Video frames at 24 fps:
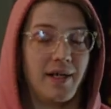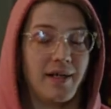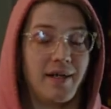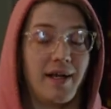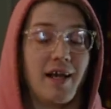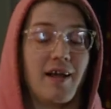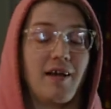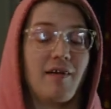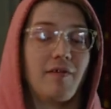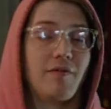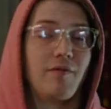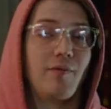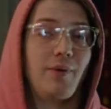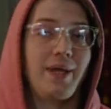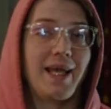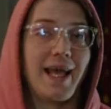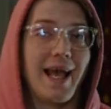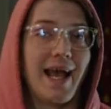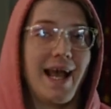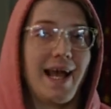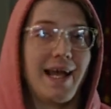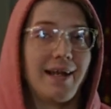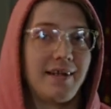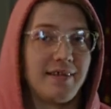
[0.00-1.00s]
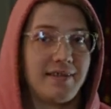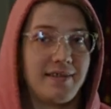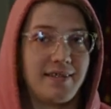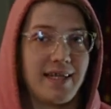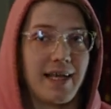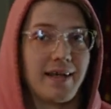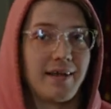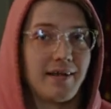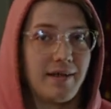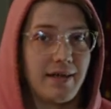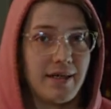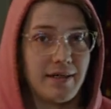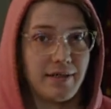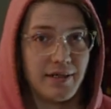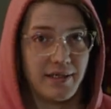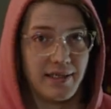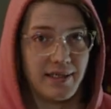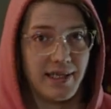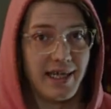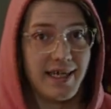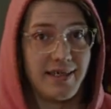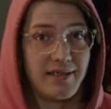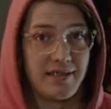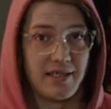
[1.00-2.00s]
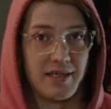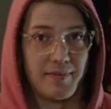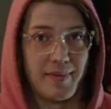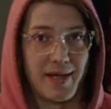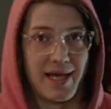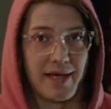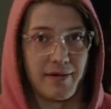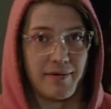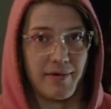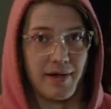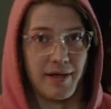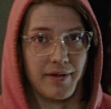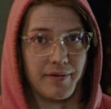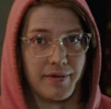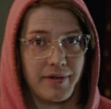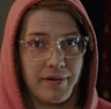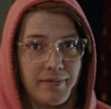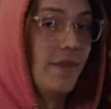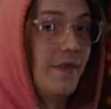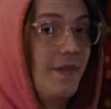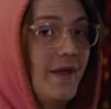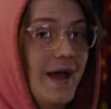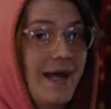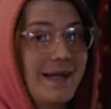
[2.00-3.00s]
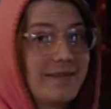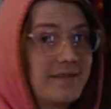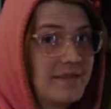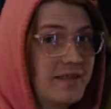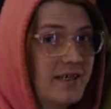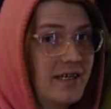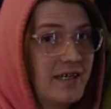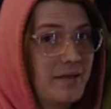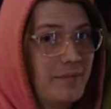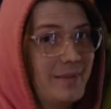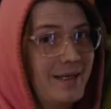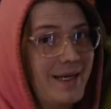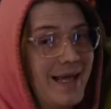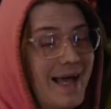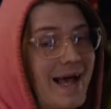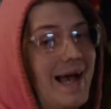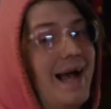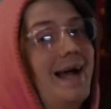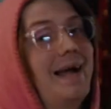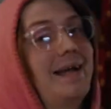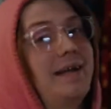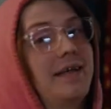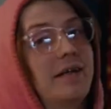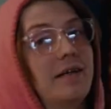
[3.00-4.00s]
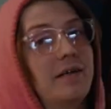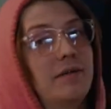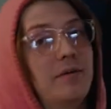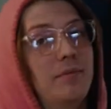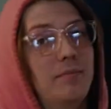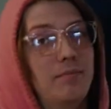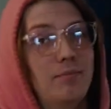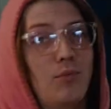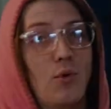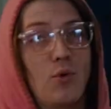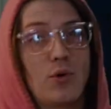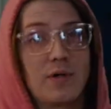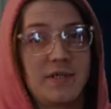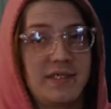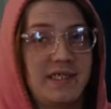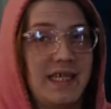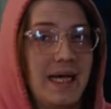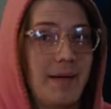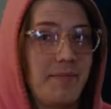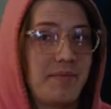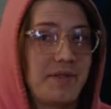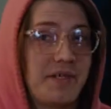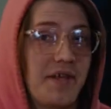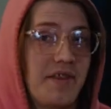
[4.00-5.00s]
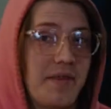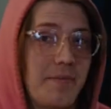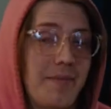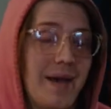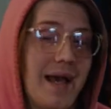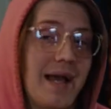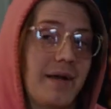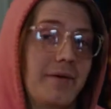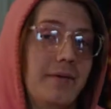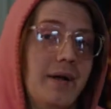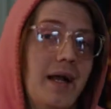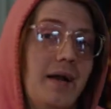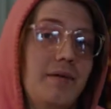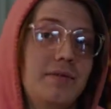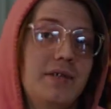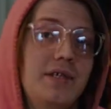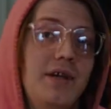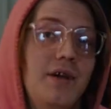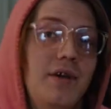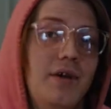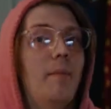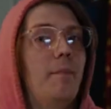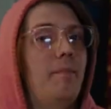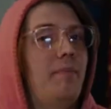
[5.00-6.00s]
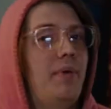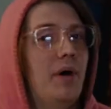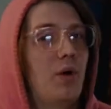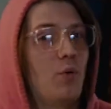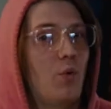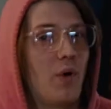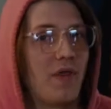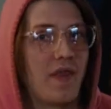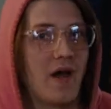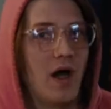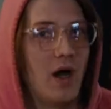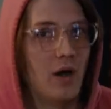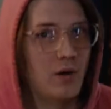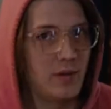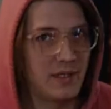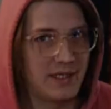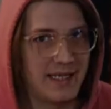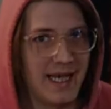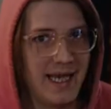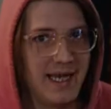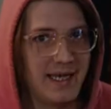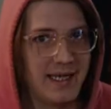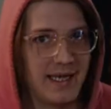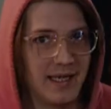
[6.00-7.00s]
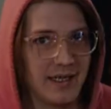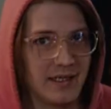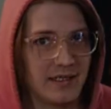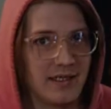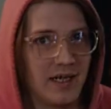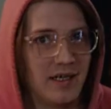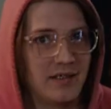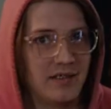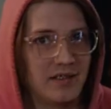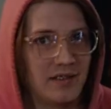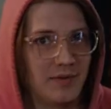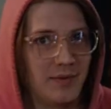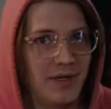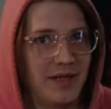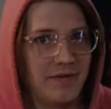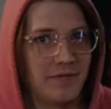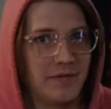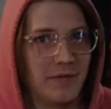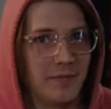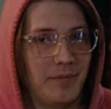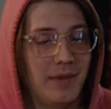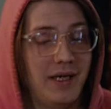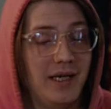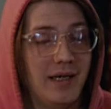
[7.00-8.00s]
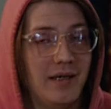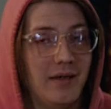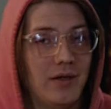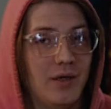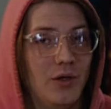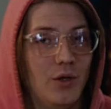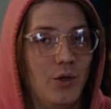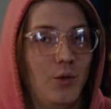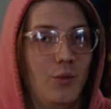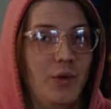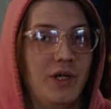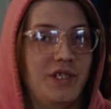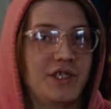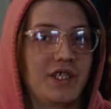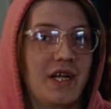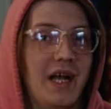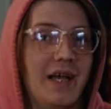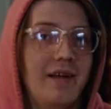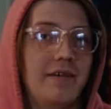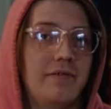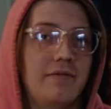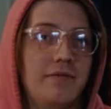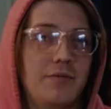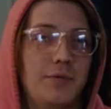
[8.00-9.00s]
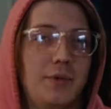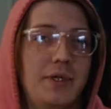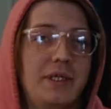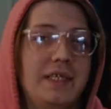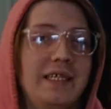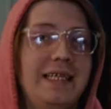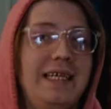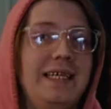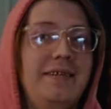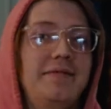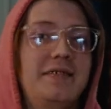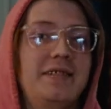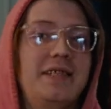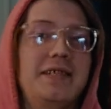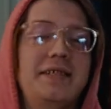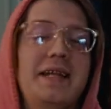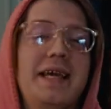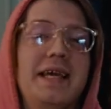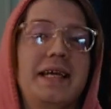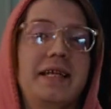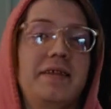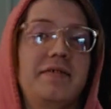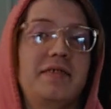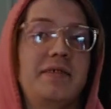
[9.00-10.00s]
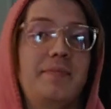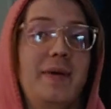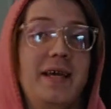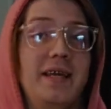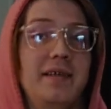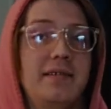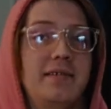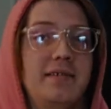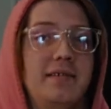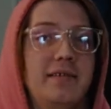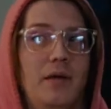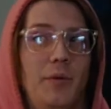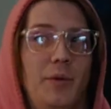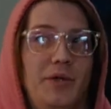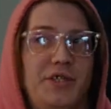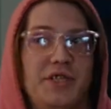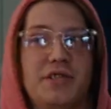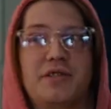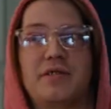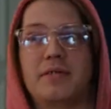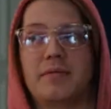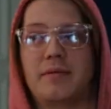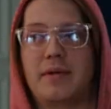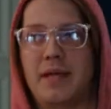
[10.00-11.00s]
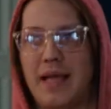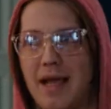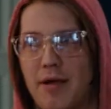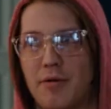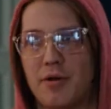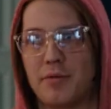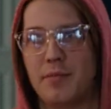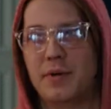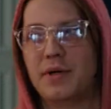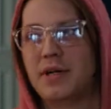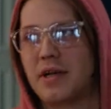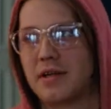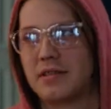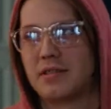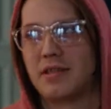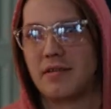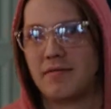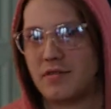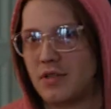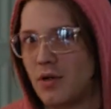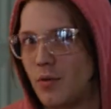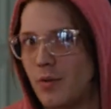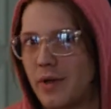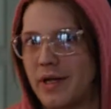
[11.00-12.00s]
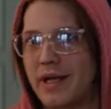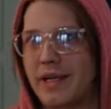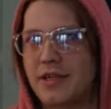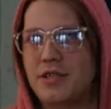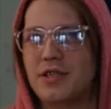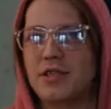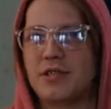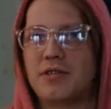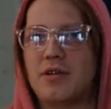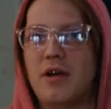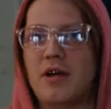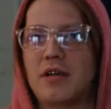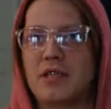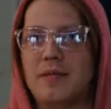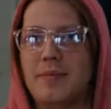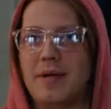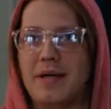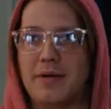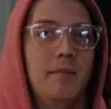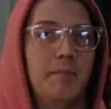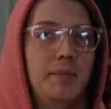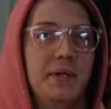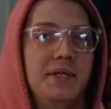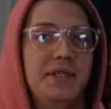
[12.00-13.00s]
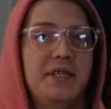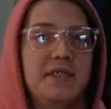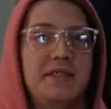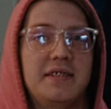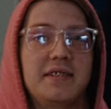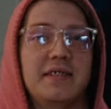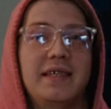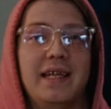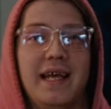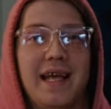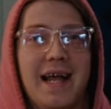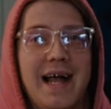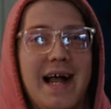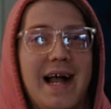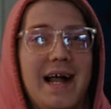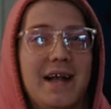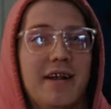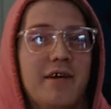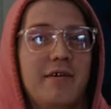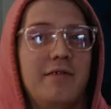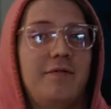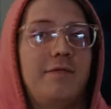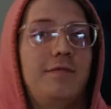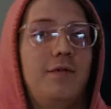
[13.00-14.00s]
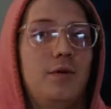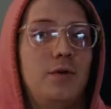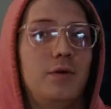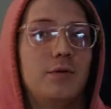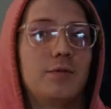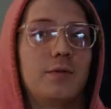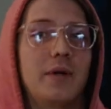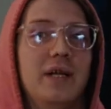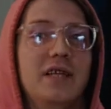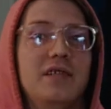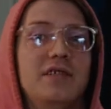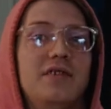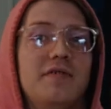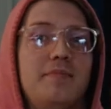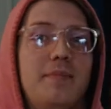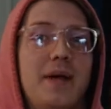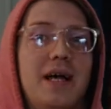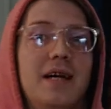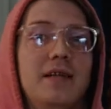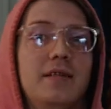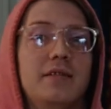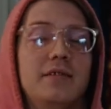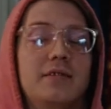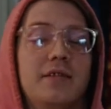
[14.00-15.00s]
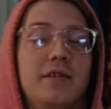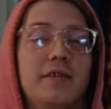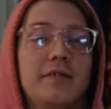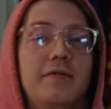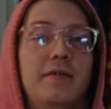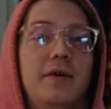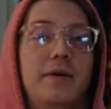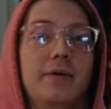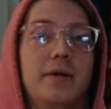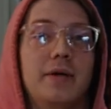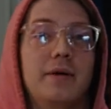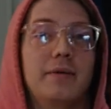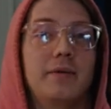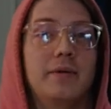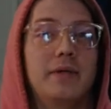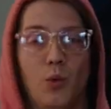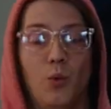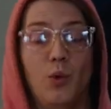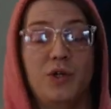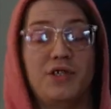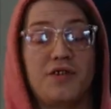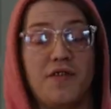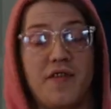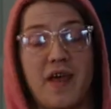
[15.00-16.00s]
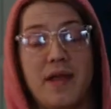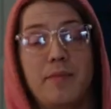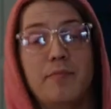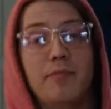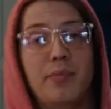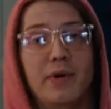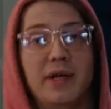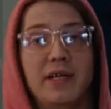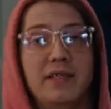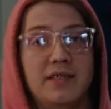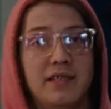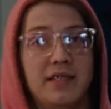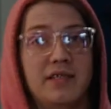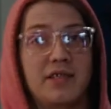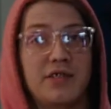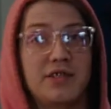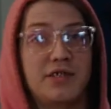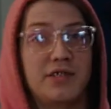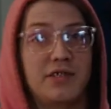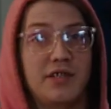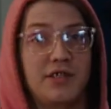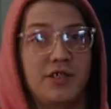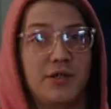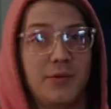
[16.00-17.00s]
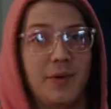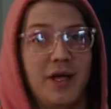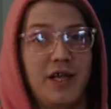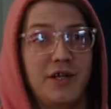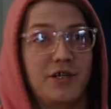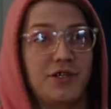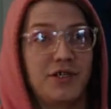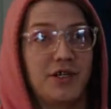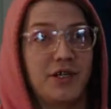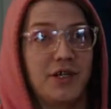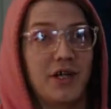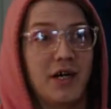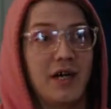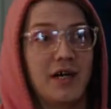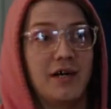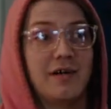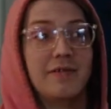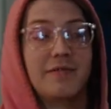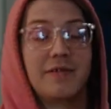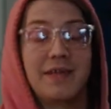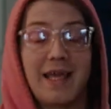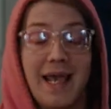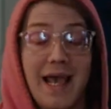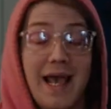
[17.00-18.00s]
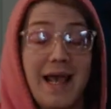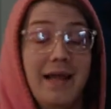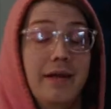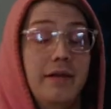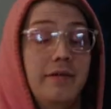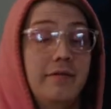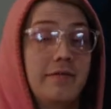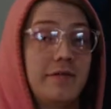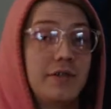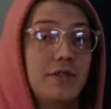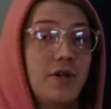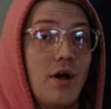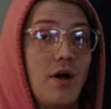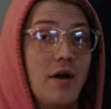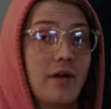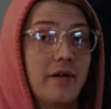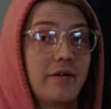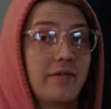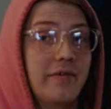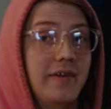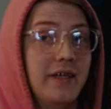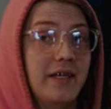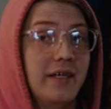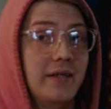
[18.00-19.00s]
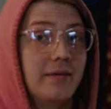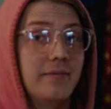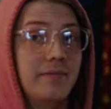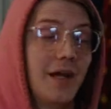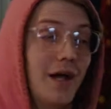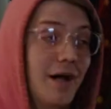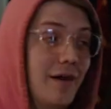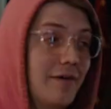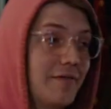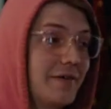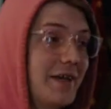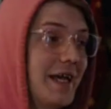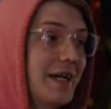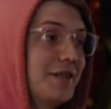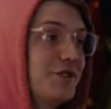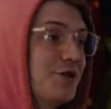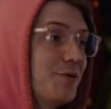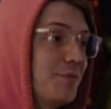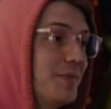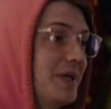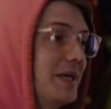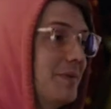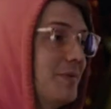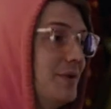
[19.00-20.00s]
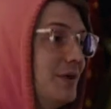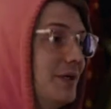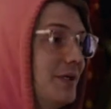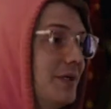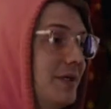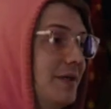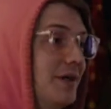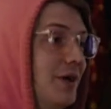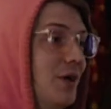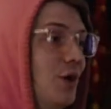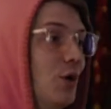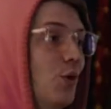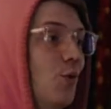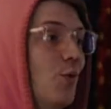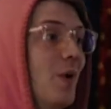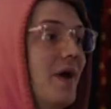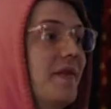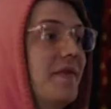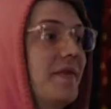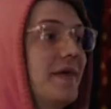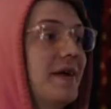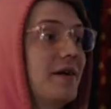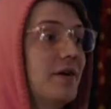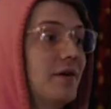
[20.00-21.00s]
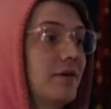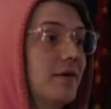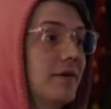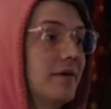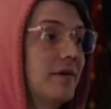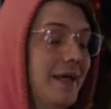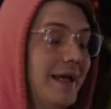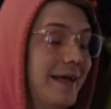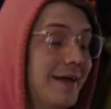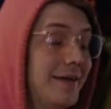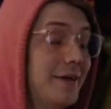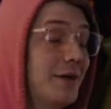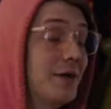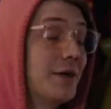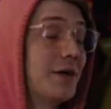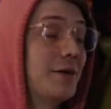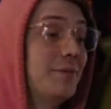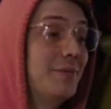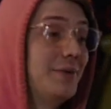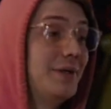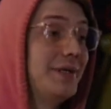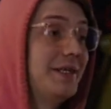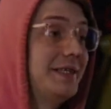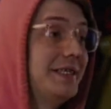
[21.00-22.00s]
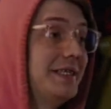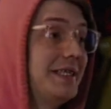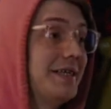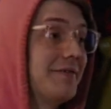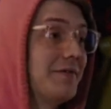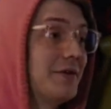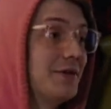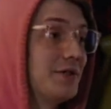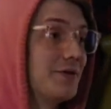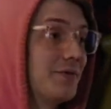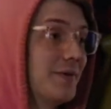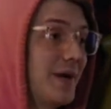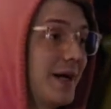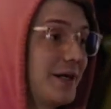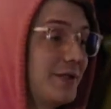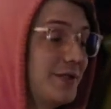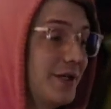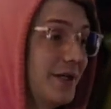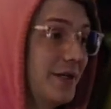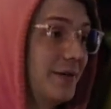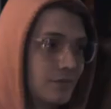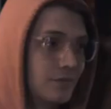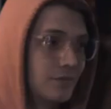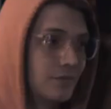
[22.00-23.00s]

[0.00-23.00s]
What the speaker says: Now if we add a secondary light to the background, that's going to be adding more depth to the background, but without taking tons away from me, which kind of relieves the negative space, which is counterproductive to what I just talked about. But this is going to add a full range of balance to the photo, which then brings into the situation of candid photography, of catching people when they're in a completely different direction.